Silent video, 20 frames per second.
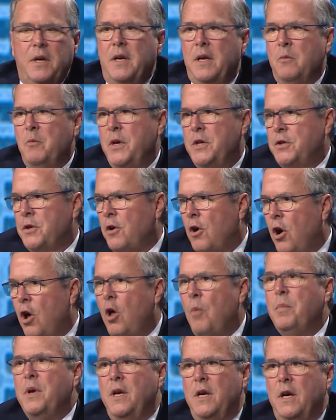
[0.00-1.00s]
and we should
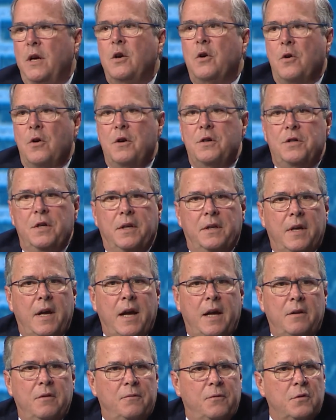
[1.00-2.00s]
all be encouraging
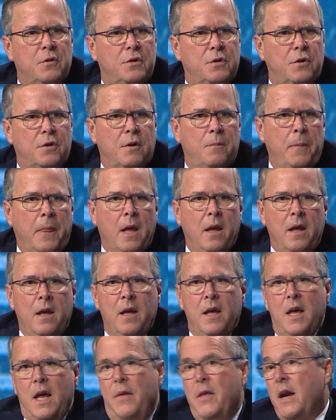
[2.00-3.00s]
that for sure.
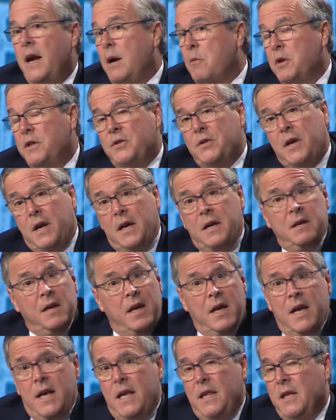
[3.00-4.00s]
And then I would say
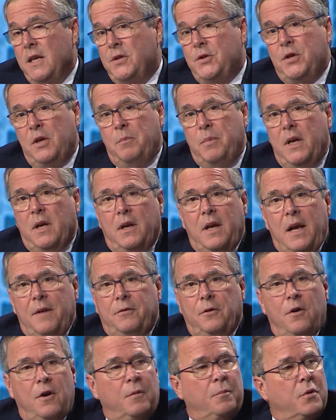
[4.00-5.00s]
this should be a
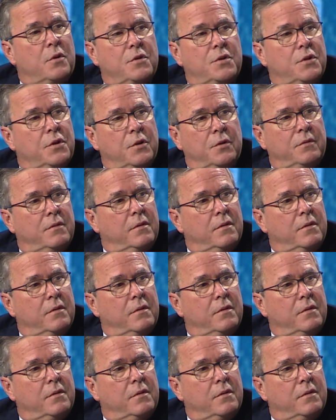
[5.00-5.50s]
lifelong pursuit.